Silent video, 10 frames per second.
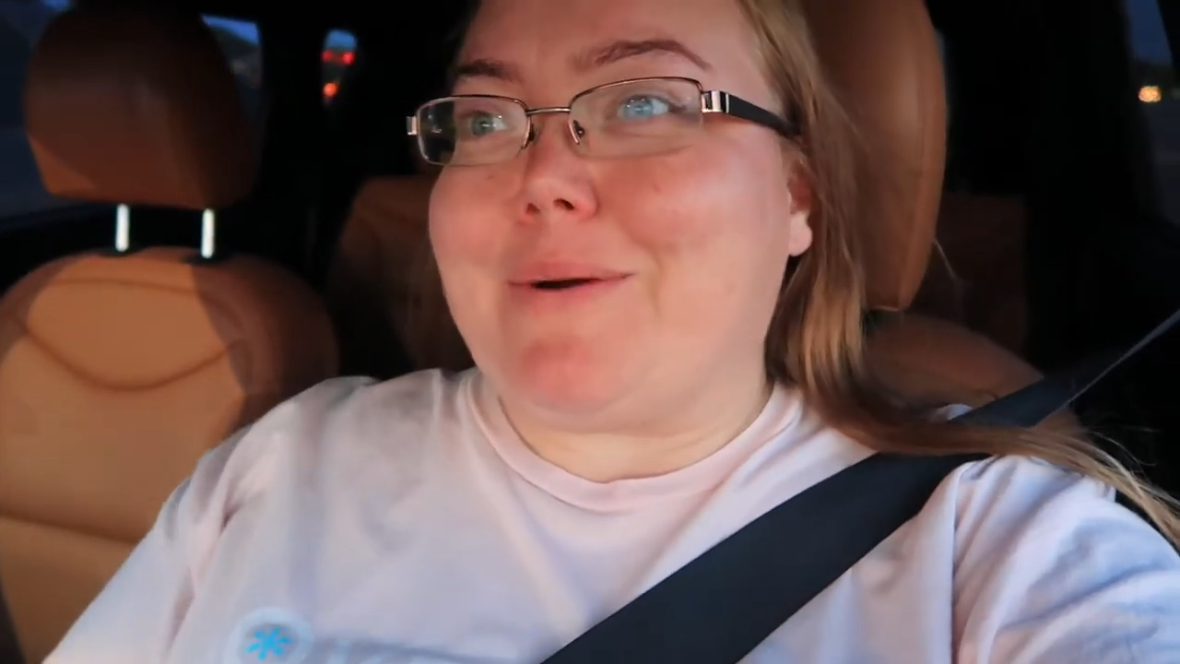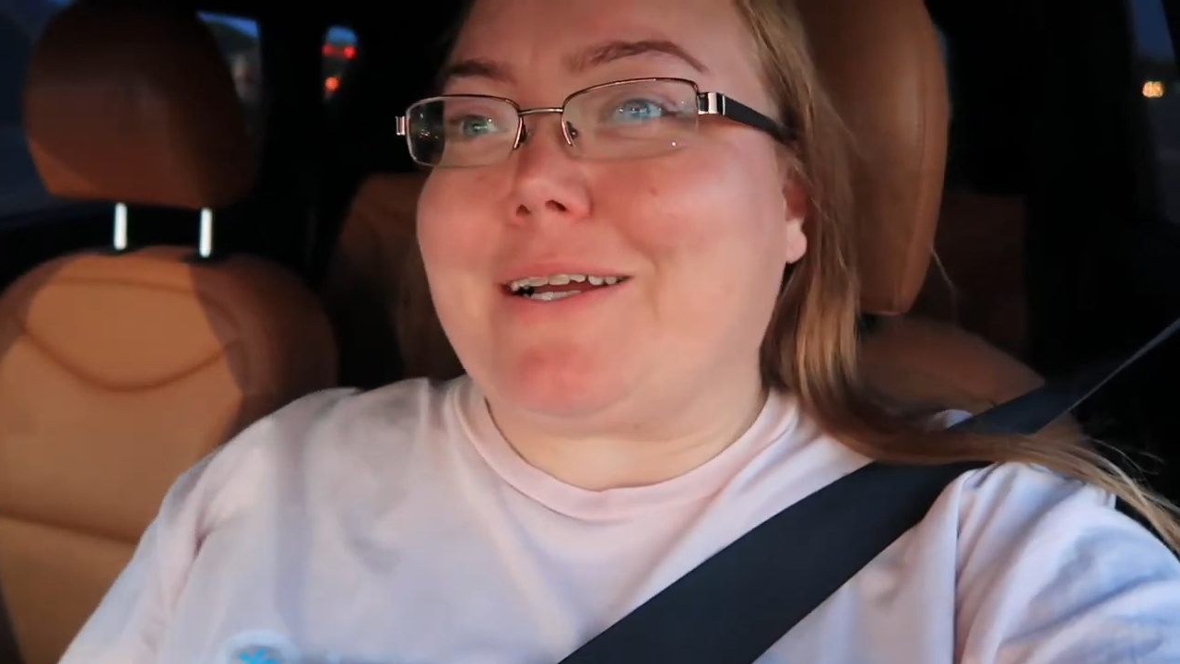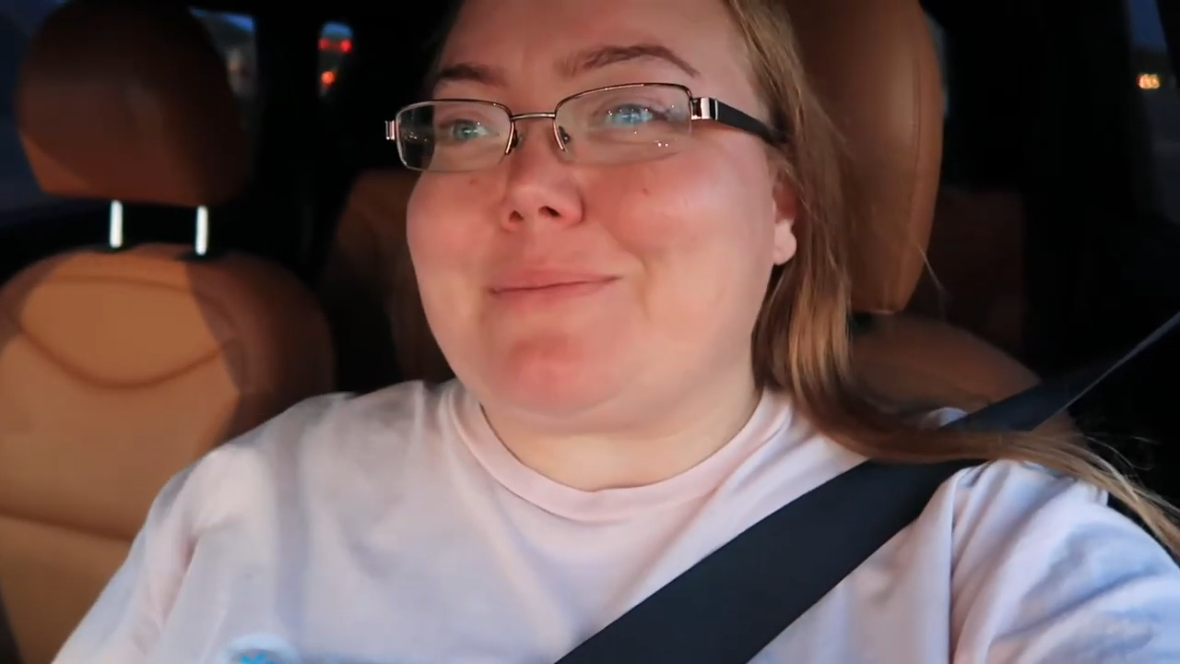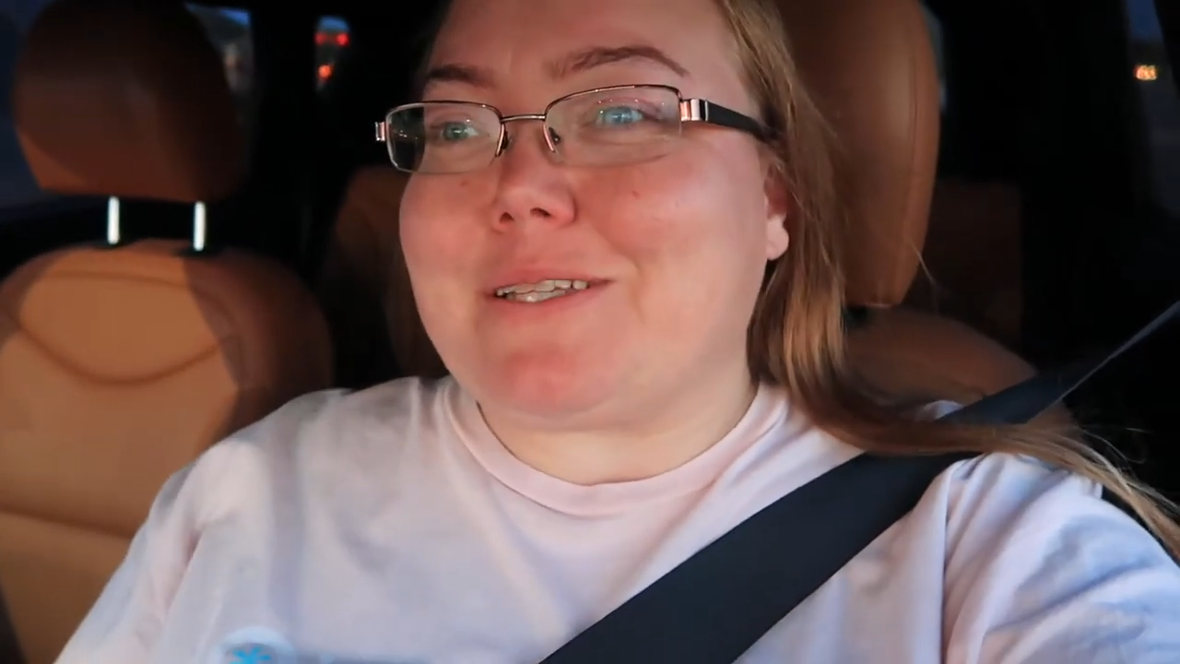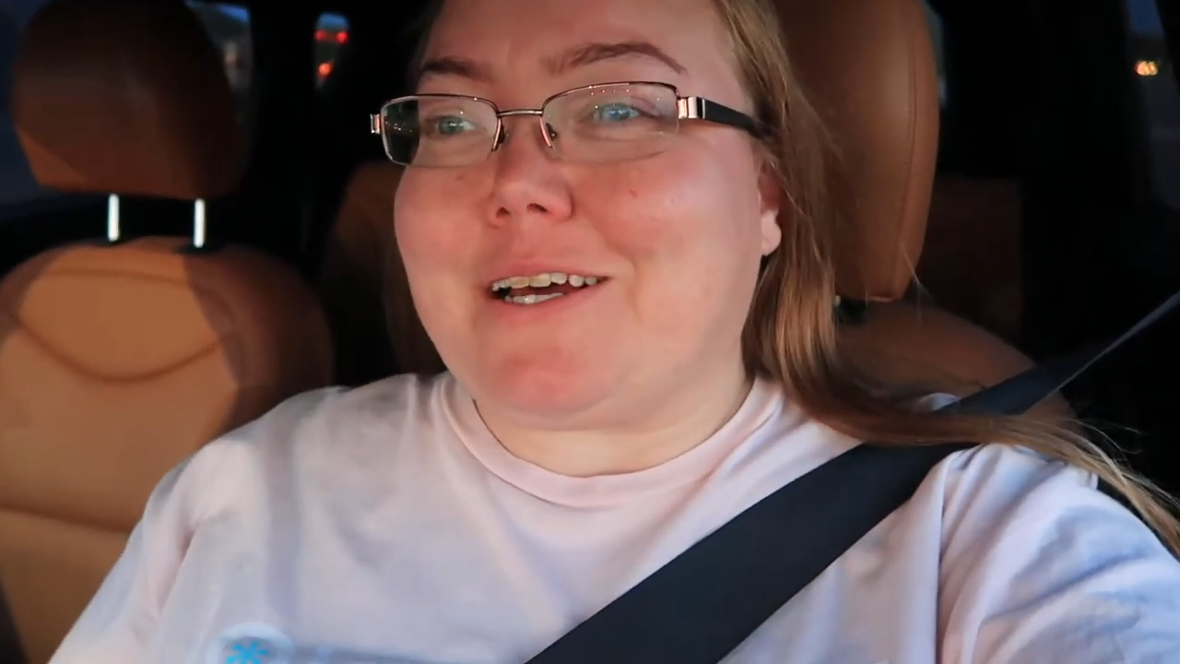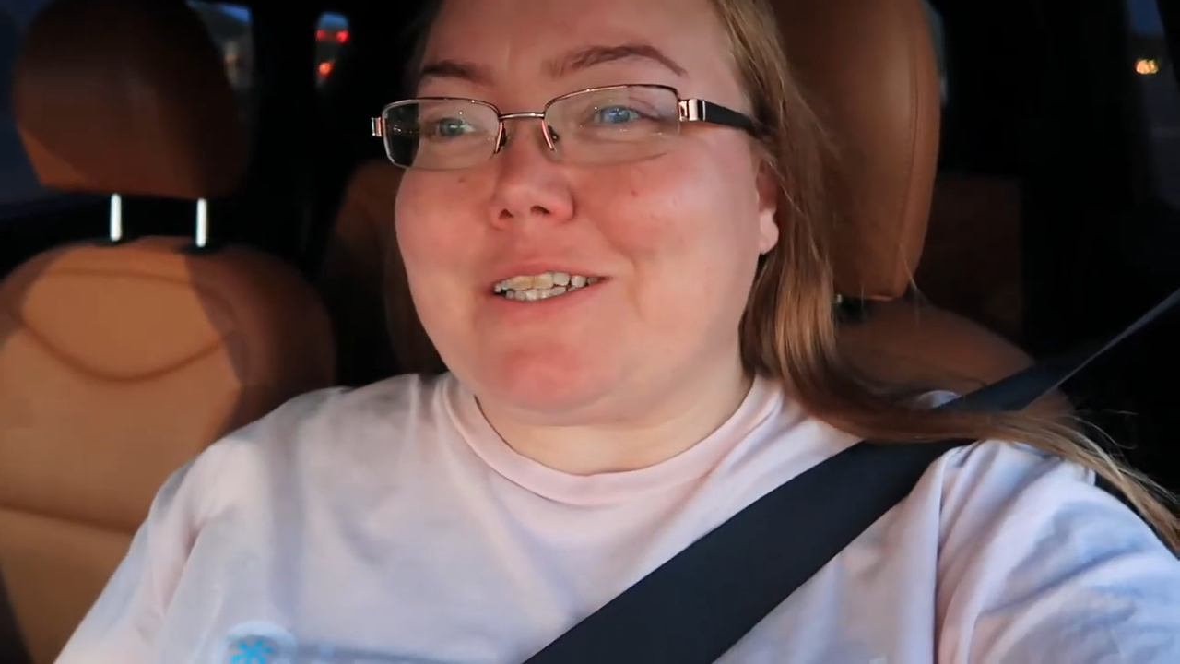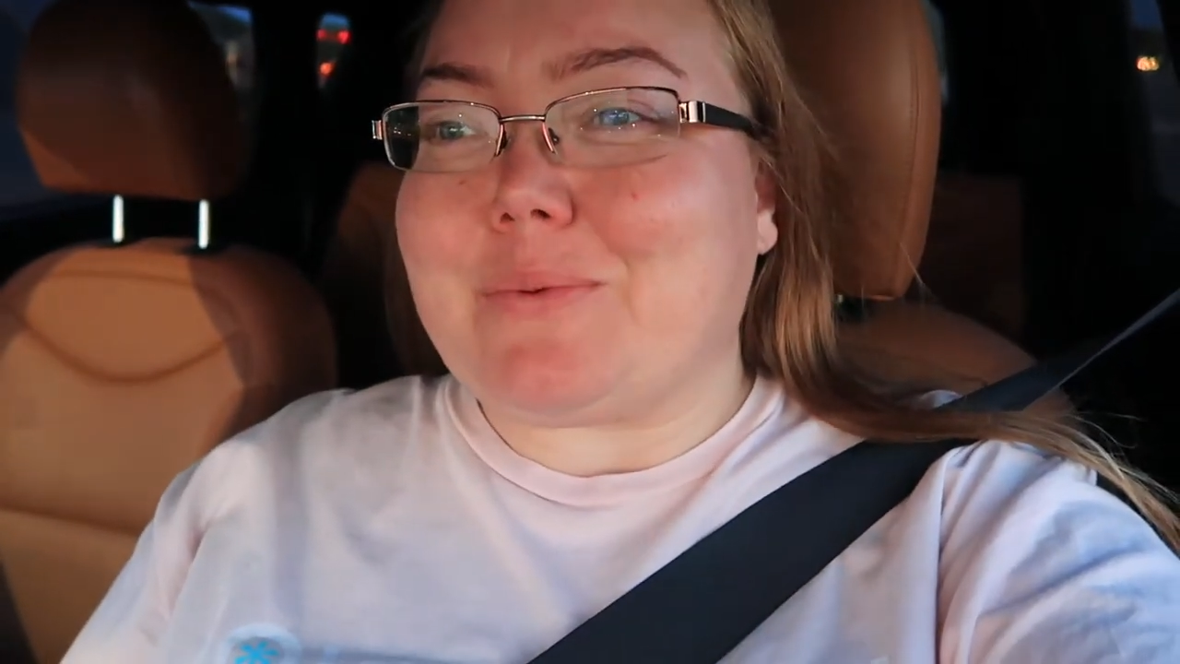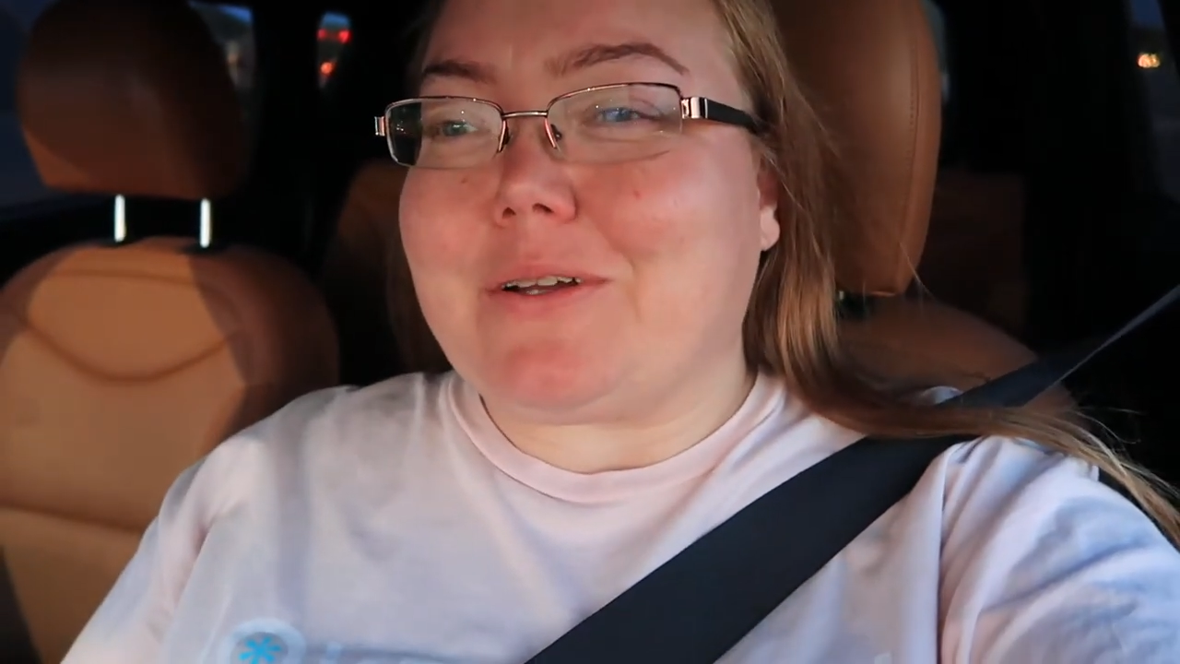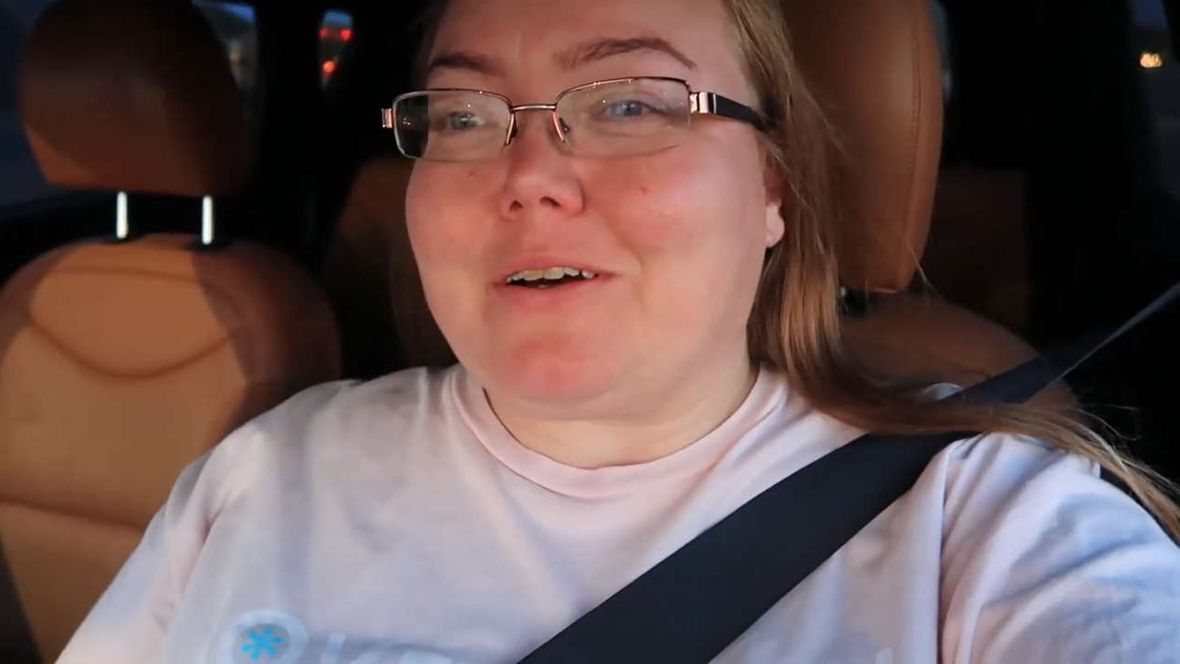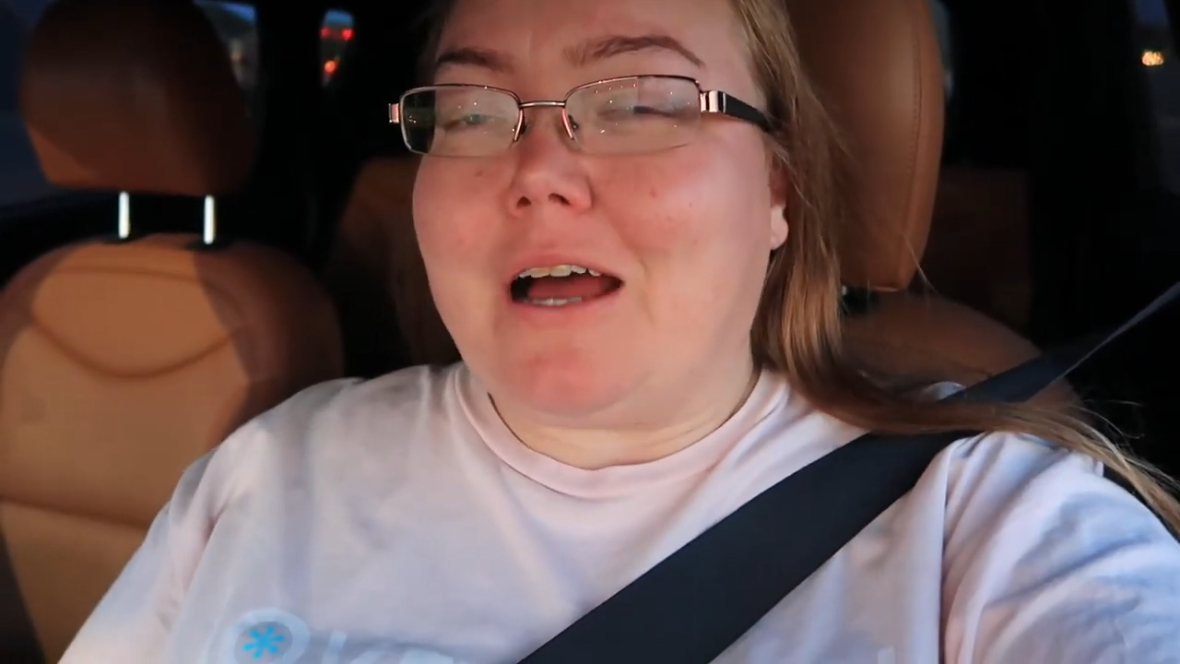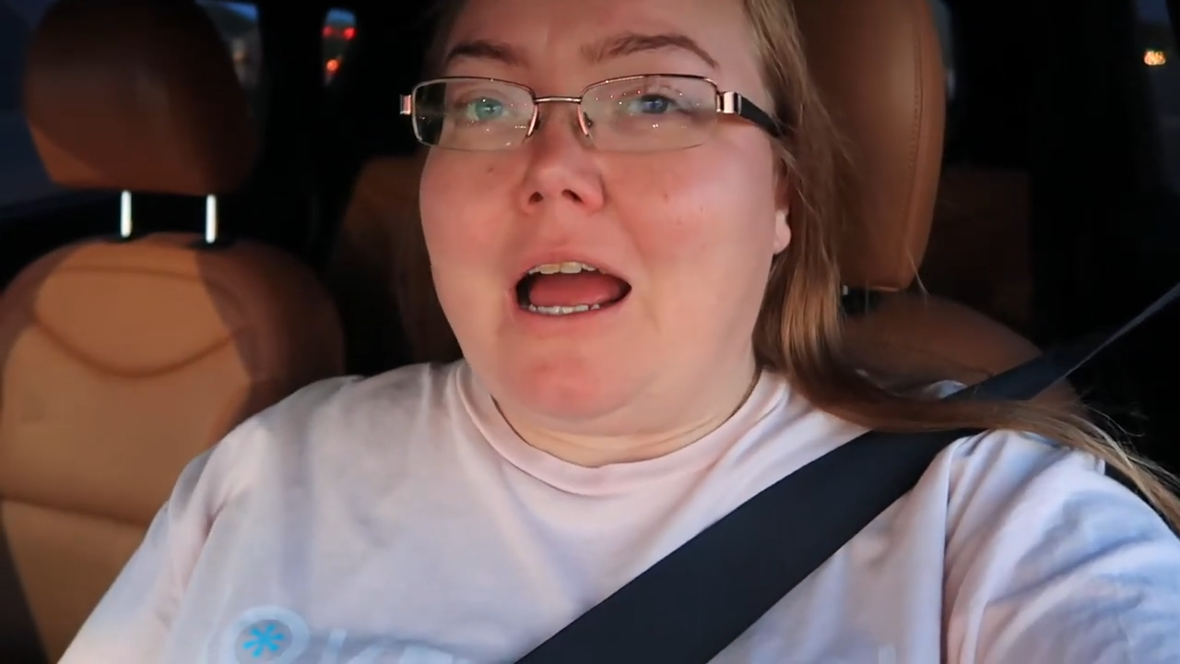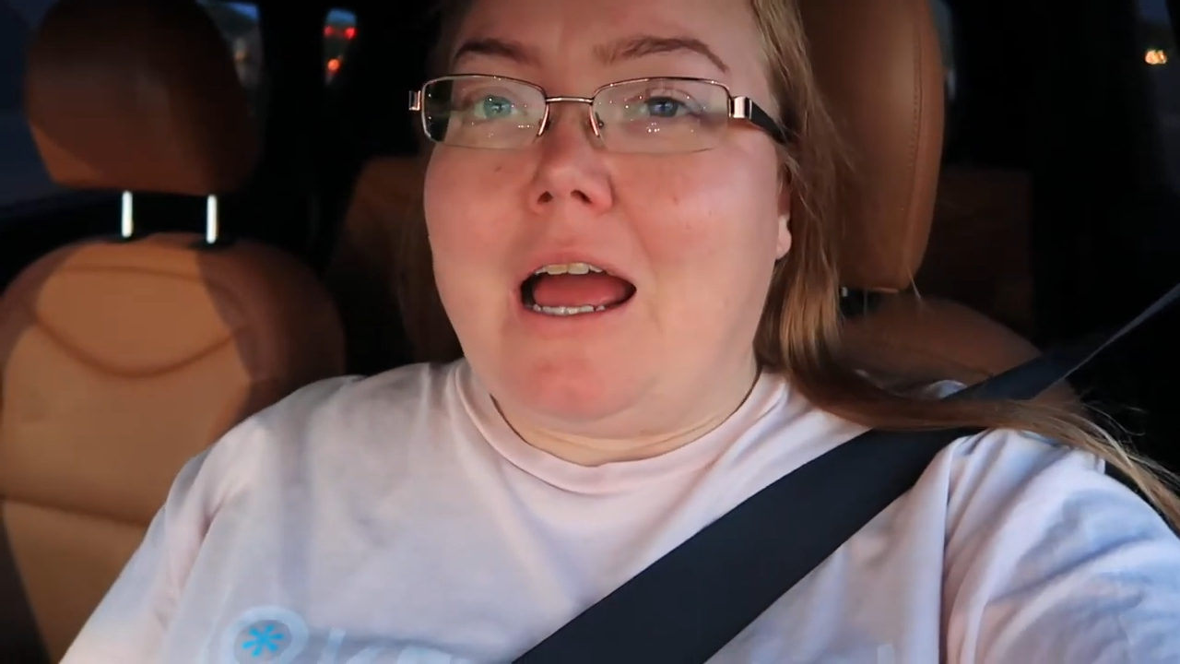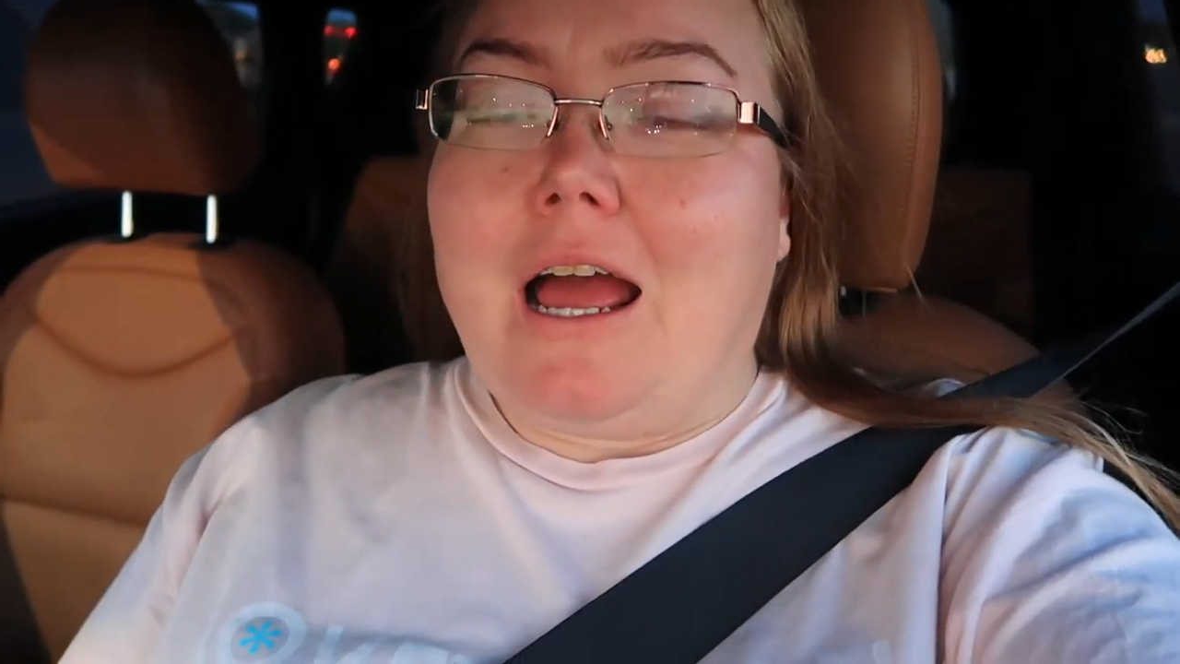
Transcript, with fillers: back up to the hospital.